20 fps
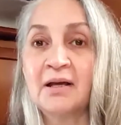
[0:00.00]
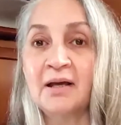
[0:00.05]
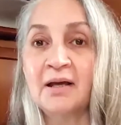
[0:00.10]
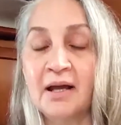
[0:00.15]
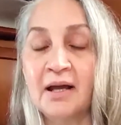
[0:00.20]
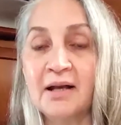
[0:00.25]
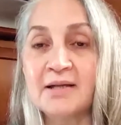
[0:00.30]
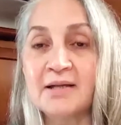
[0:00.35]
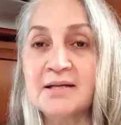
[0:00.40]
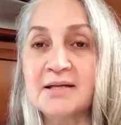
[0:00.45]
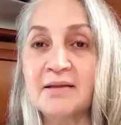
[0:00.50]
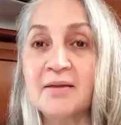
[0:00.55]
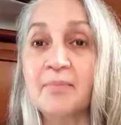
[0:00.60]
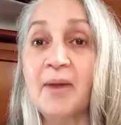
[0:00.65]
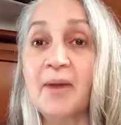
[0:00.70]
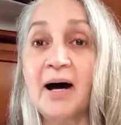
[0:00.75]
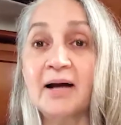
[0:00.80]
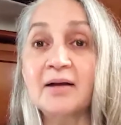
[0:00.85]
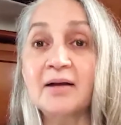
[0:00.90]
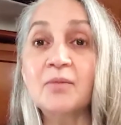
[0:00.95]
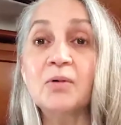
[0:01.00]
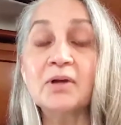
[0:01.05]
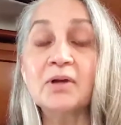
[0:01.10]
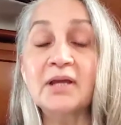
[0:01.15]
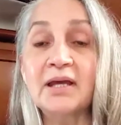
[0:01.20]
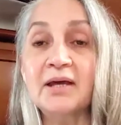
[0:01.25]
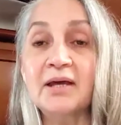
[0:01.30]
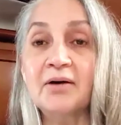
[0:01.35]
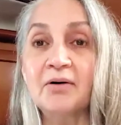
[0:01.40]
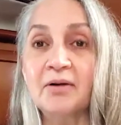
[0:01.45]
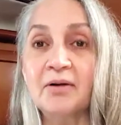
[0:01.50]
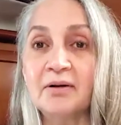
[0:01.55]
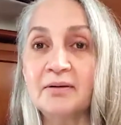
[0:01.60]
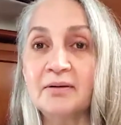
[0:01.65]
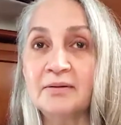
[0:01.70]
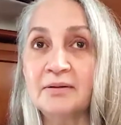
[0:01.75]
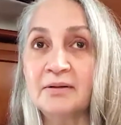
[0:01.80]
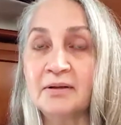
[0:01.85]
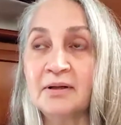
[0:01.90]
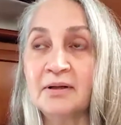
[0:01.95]
And it said, the body will heal.
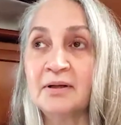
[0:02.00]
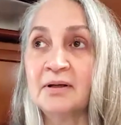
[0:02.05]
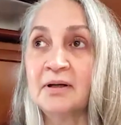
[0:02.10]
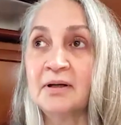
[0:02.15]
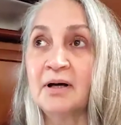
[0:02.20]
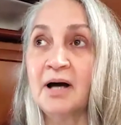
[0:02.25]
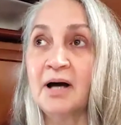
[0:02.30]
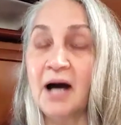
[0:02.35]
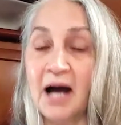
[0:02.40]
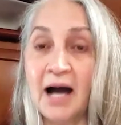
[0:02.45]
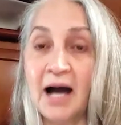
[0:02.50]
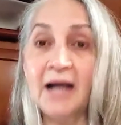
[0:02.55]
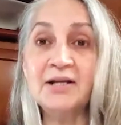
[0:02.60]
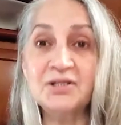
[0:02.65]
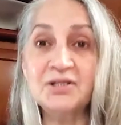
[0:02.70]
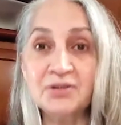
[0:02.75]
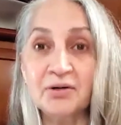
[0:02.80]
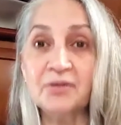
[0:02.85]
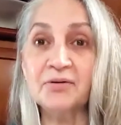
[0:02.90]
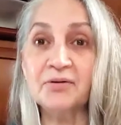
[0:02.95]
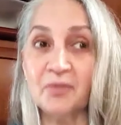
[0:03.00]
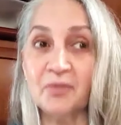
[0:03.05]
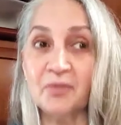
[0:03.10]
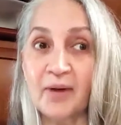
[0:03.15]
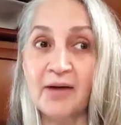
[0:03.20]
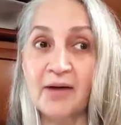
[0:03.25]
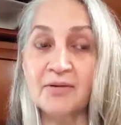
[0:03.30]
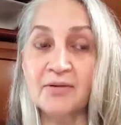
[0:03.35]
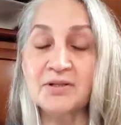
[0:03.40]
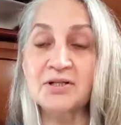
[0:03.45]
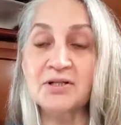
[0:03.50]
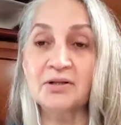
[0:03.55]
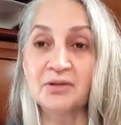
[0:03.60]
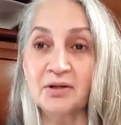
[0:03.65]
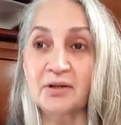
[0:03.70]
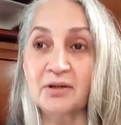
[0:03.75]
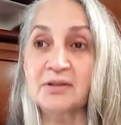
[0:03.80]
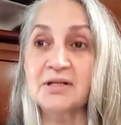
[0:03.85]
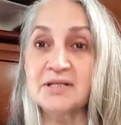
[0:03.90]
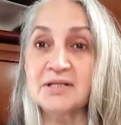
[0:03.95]
I turned around to
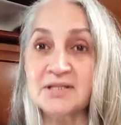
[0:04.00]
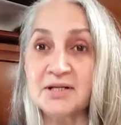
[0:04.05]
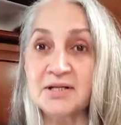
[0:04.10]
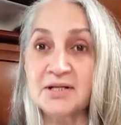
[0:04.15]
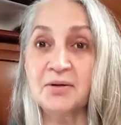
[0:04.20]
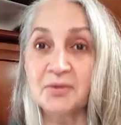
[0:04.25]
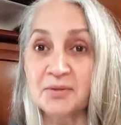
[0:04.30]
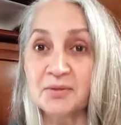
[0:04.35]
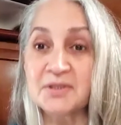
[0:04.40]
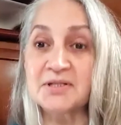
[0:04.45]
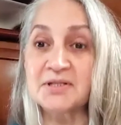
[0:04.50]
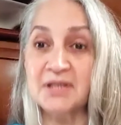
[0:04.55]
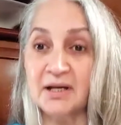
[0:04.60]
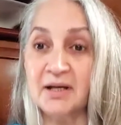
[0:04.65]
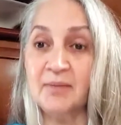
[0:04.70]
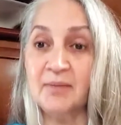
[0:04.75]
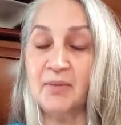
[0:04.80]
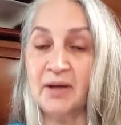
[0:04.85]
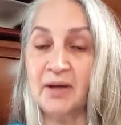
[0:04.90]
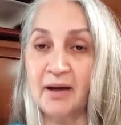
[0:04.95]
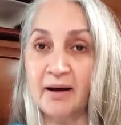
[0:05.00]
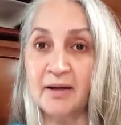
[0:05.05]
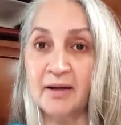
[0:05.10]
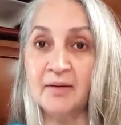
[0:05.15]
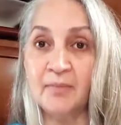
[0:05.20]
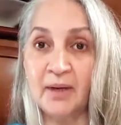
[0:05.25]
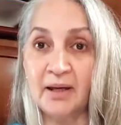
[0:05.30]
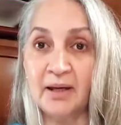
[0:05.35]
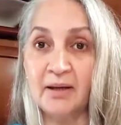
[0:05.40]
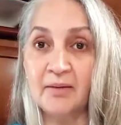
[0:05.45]
look to see who was standing behind me.